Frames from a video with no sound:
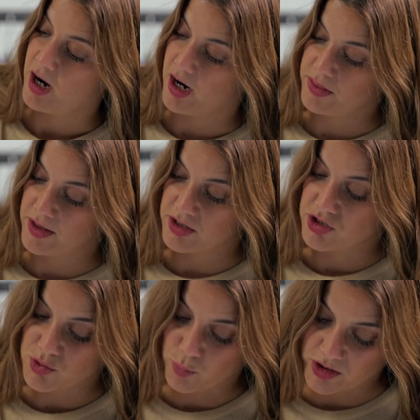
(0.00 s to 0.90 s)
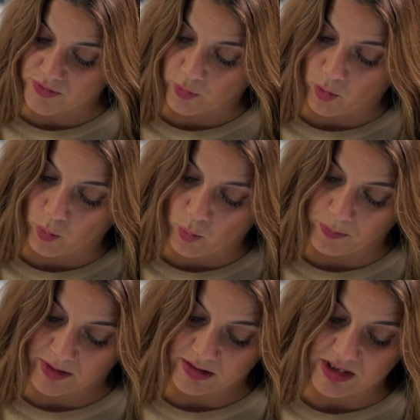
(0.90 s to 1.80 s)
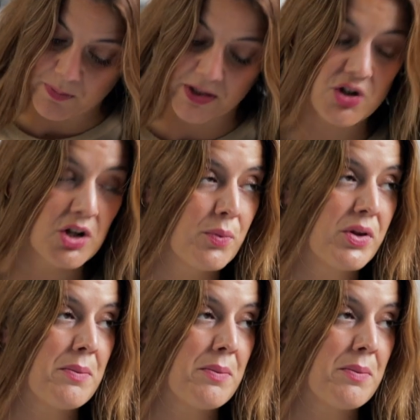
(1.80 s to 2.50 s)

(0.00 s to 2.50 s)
I think it just works for all women, especially with